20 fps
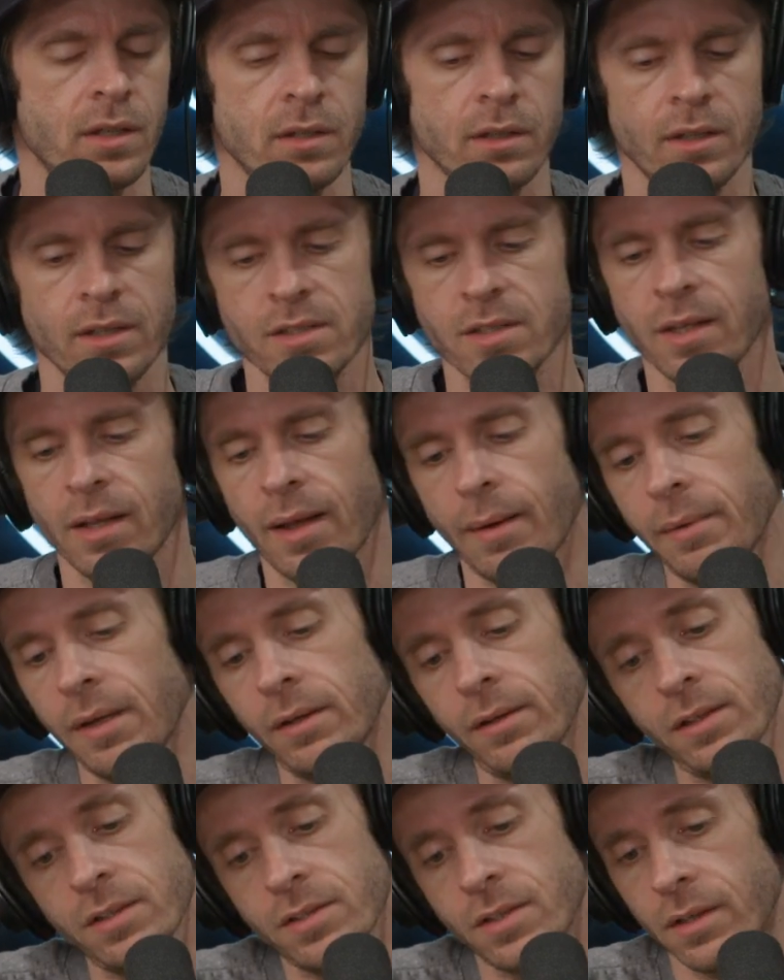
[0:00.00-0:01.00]
And because, I
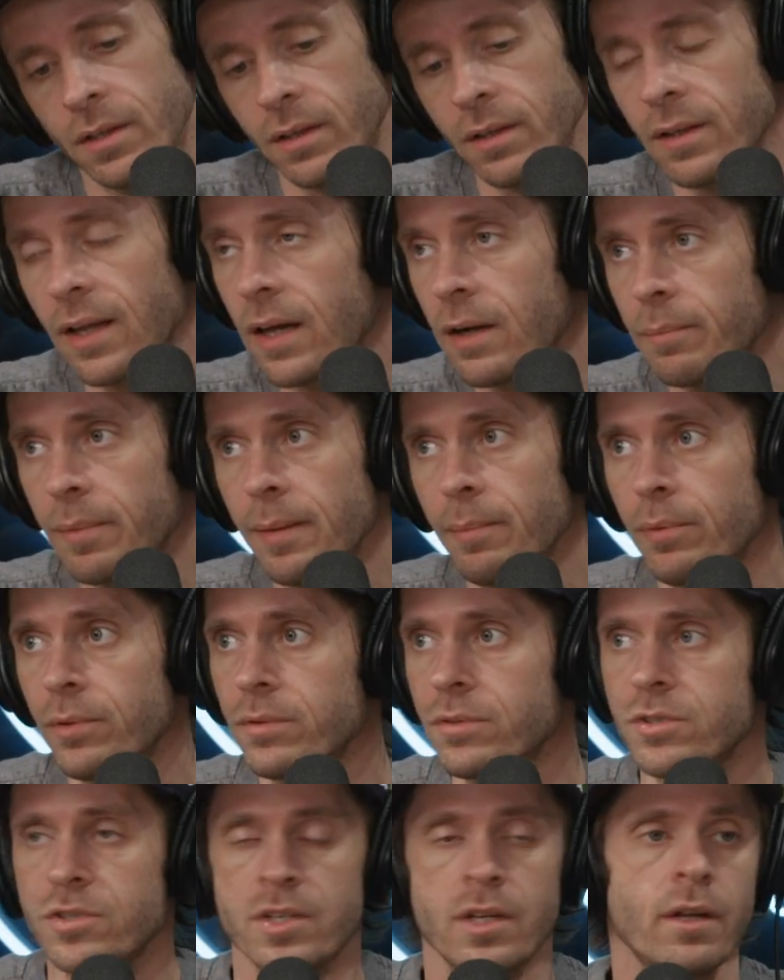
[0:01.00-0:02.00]
mean, listen, a lot of
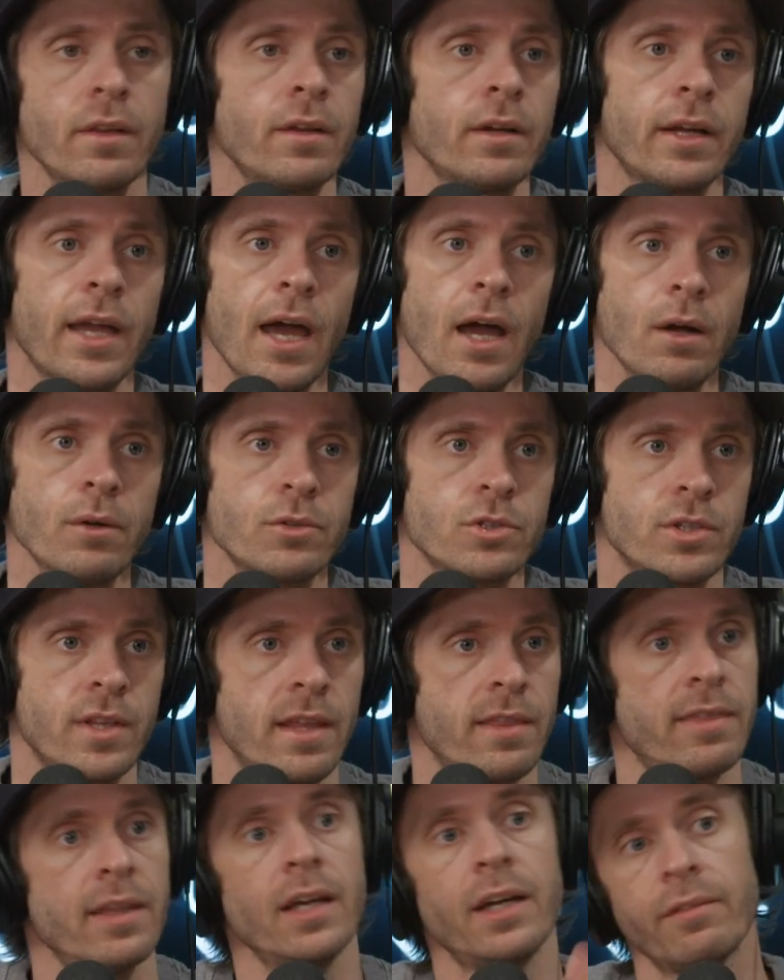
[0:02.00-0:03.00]
people just sit on their couch.
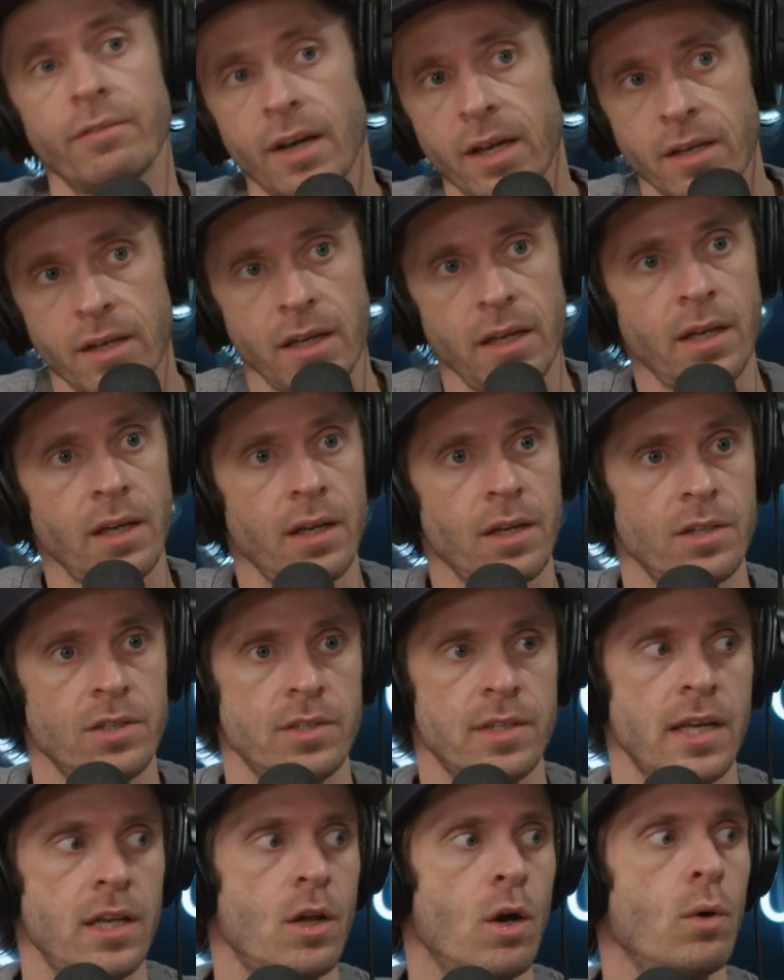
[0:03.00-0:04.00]
They think of
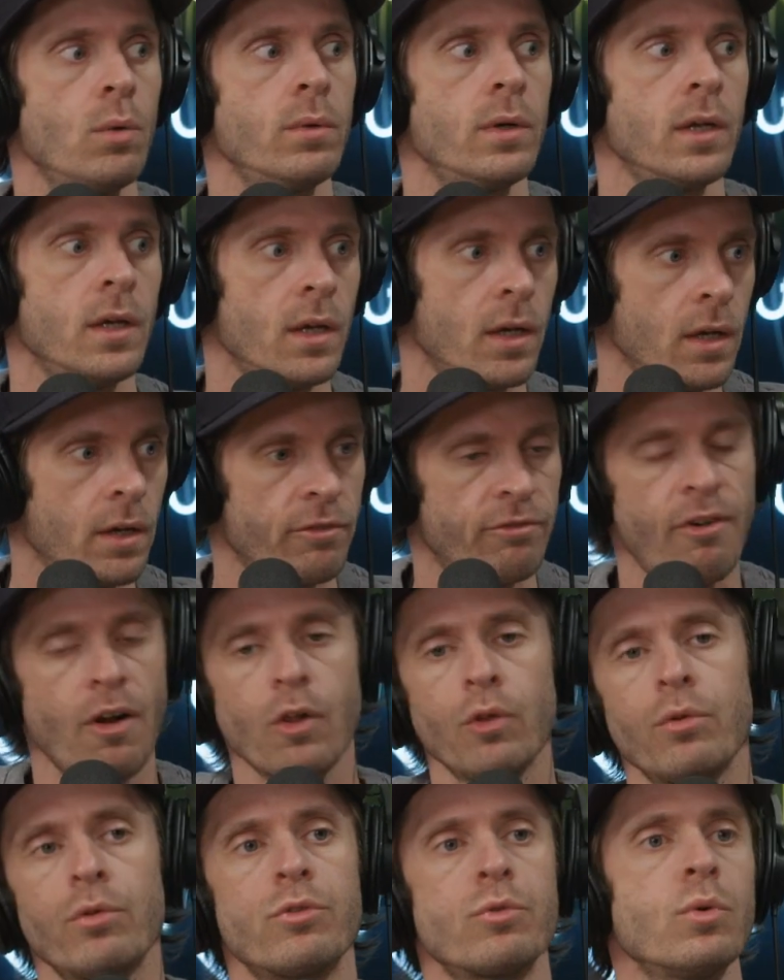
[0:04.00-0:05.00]
ideas. They don't
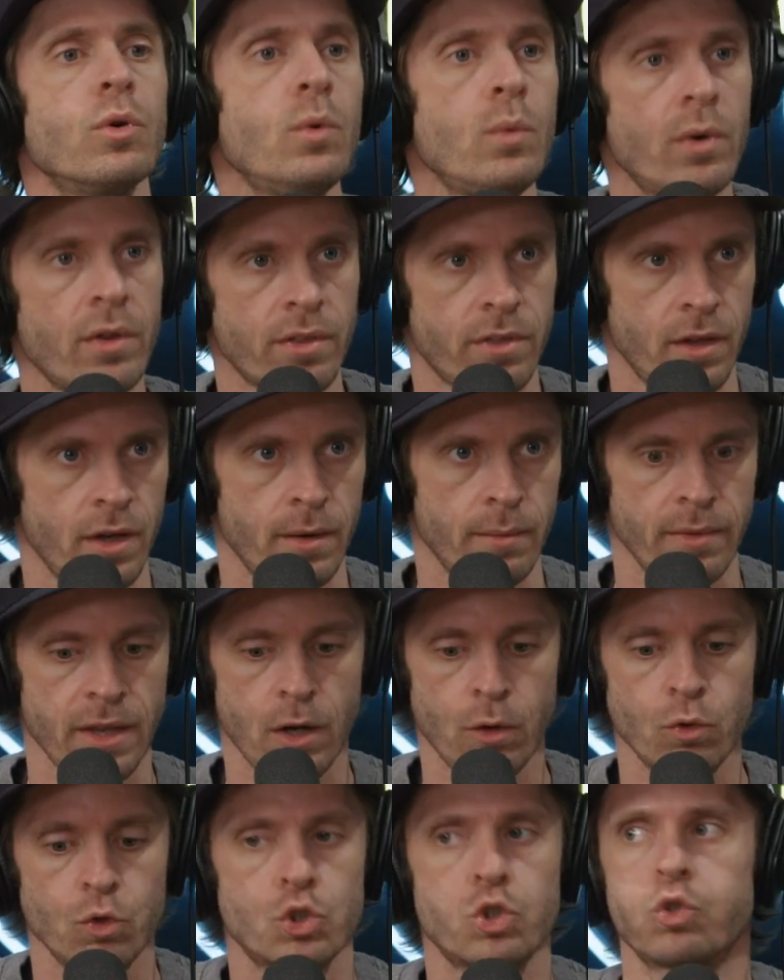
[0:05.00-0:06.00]
follow through with them. They
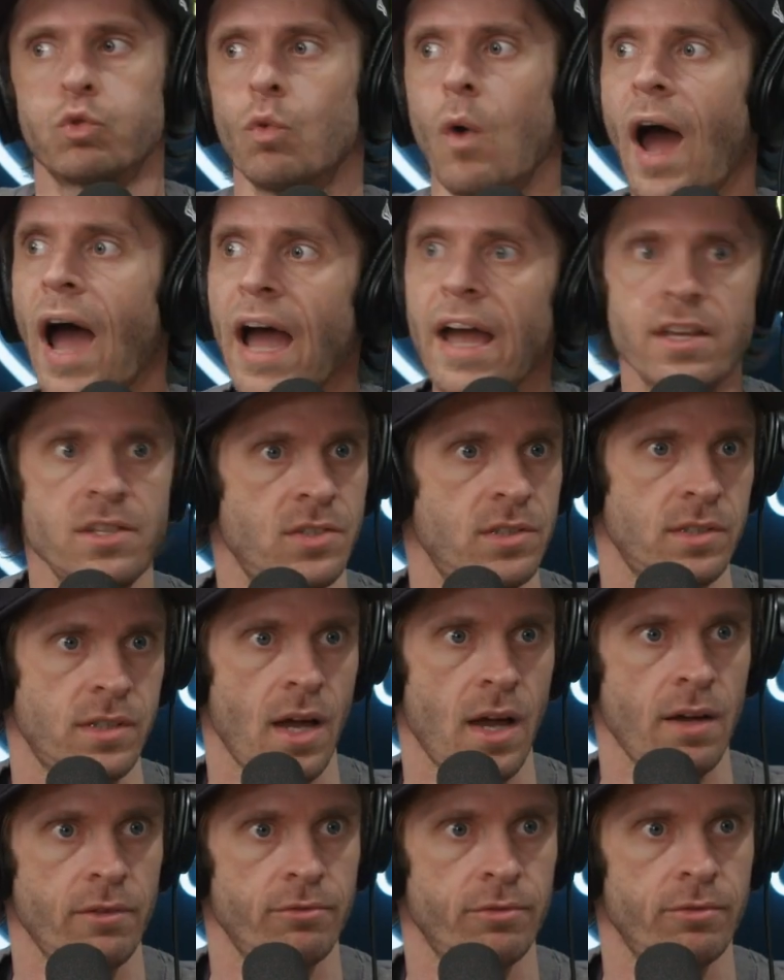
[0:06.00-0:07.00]
don't try
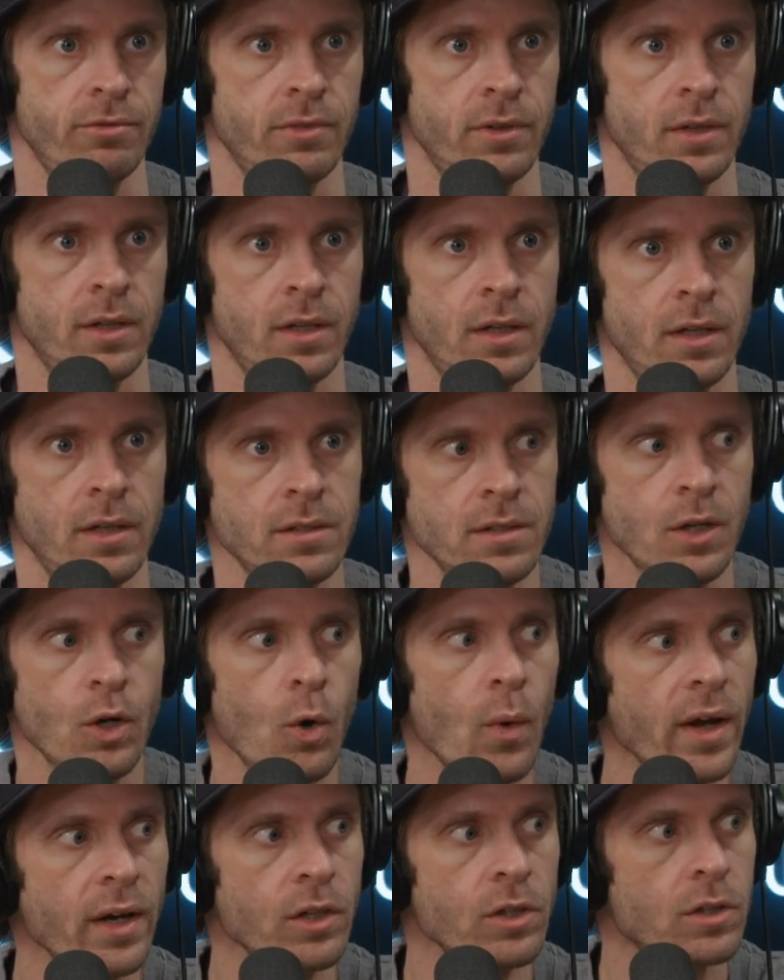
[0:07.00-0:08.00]
stuff. Yeah. Dude,
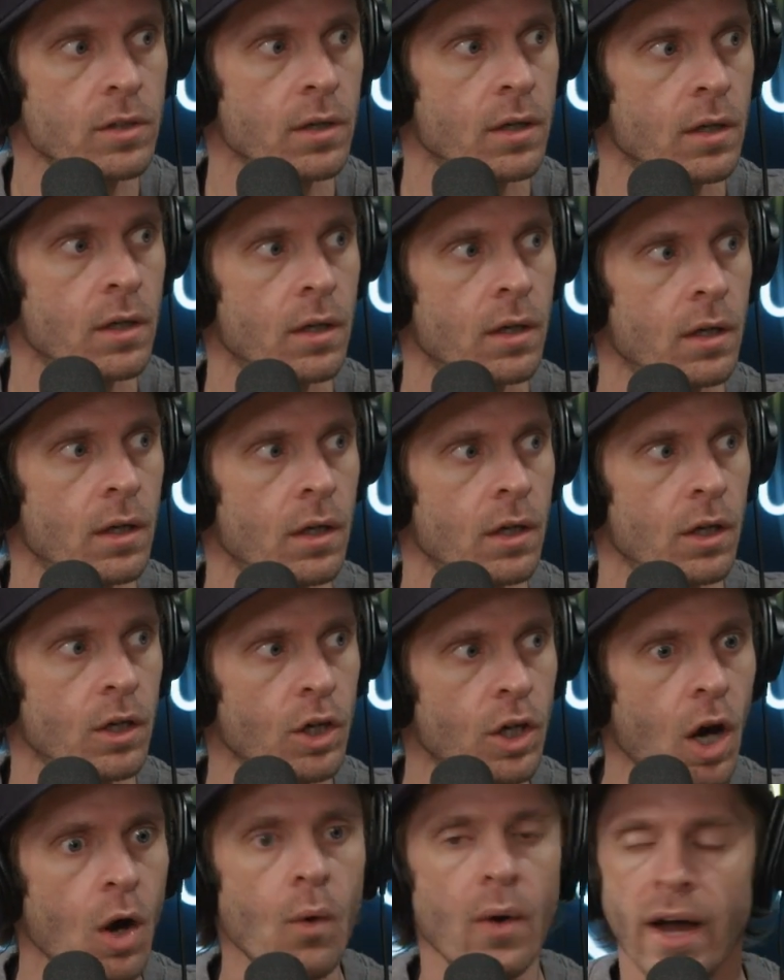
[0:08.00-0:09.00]
go, out. Try it, man.
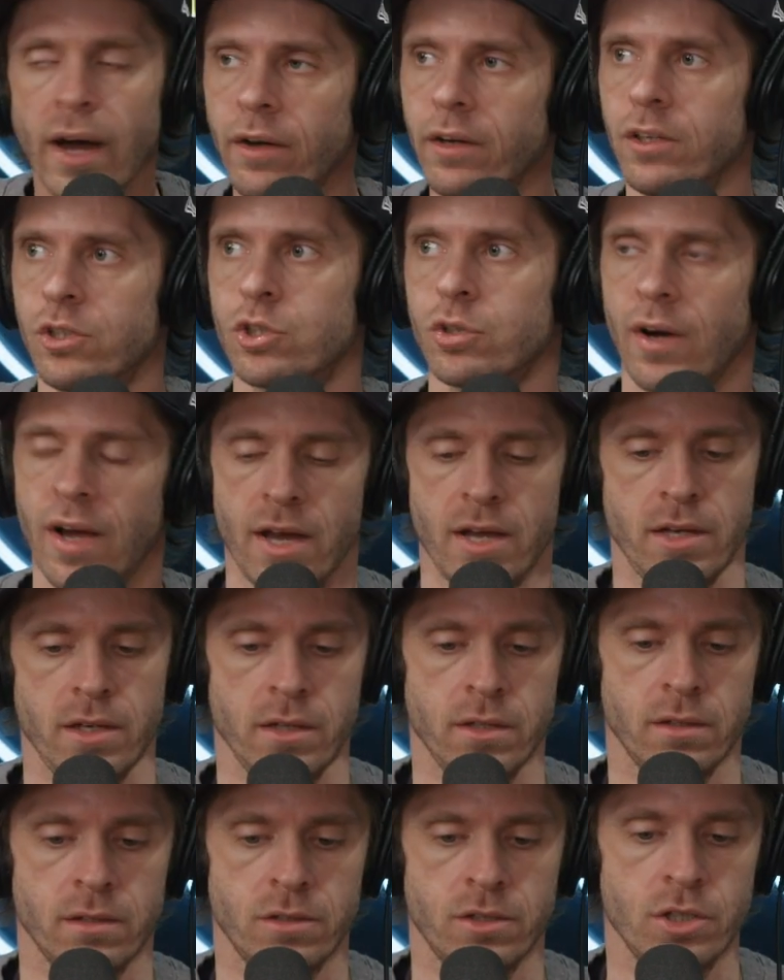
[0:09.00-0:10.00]
Go out and
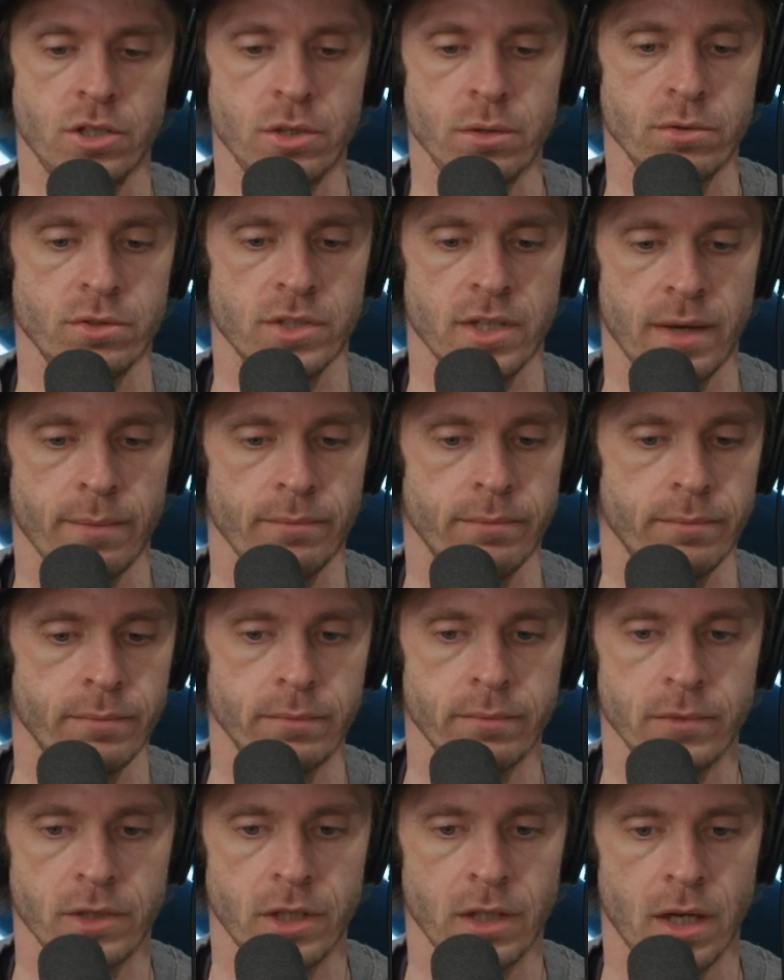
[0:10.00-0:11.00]
try to do
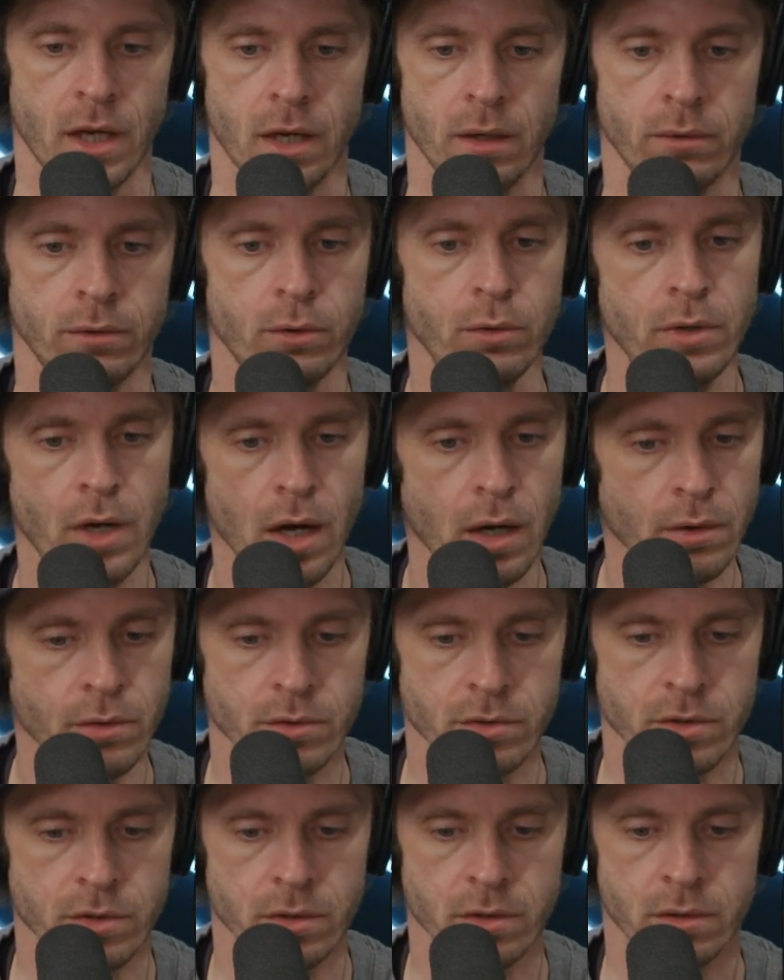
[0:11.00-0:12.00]
something, you know? Who
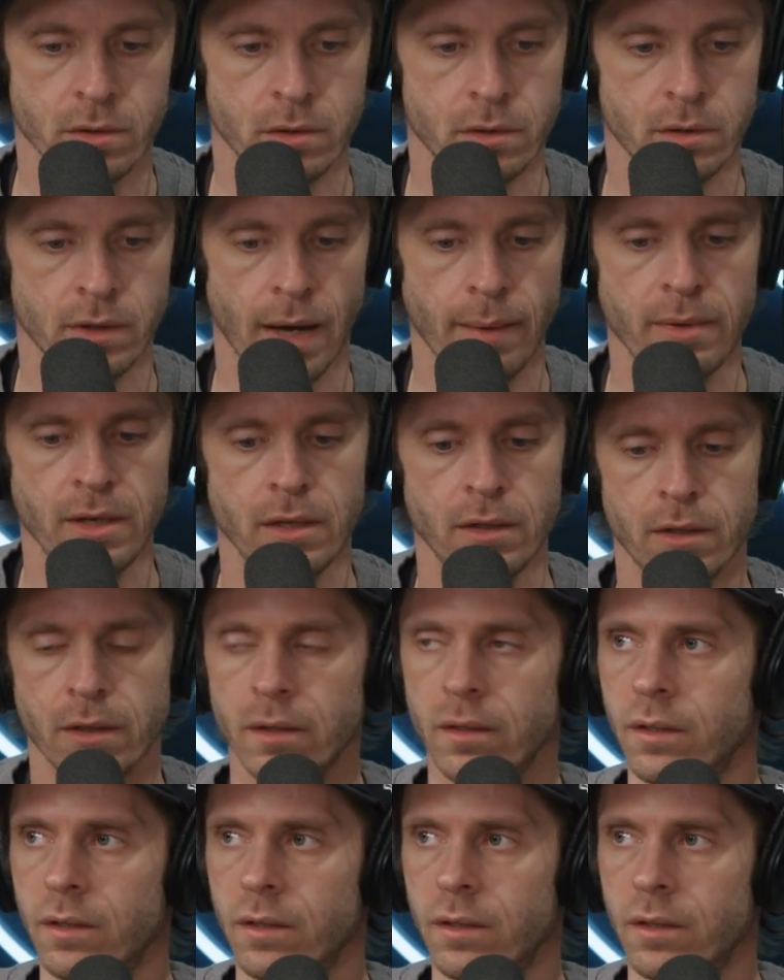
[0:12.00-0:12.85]
knows? Yeah. I mean,